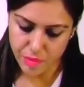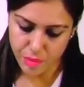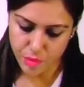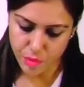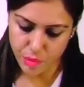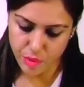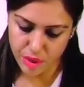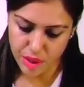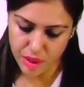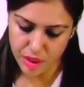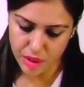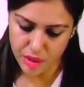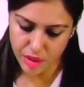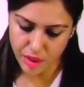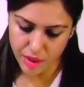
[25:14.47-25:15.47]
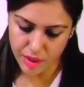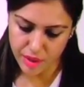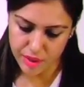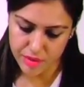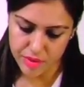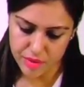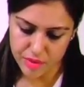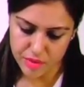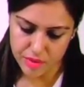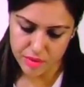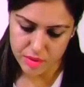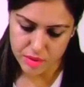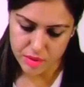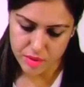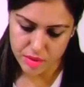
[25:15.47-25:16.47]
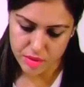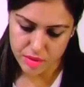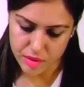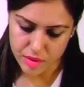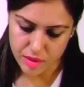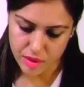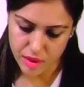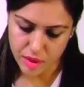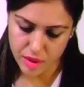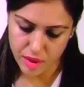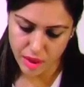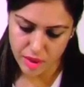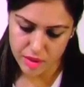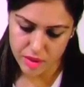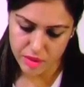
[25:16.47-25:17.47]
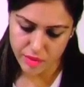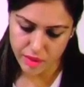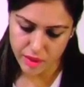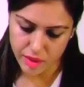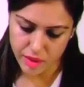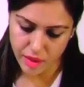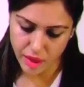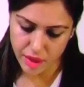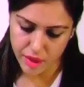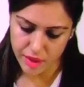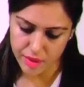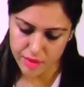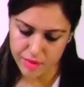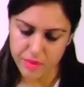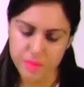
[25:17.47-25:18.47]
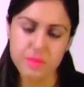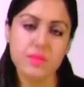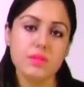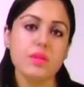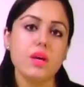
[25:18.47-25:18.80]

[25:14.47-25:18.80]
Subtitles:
protein kinases. It activates kinases.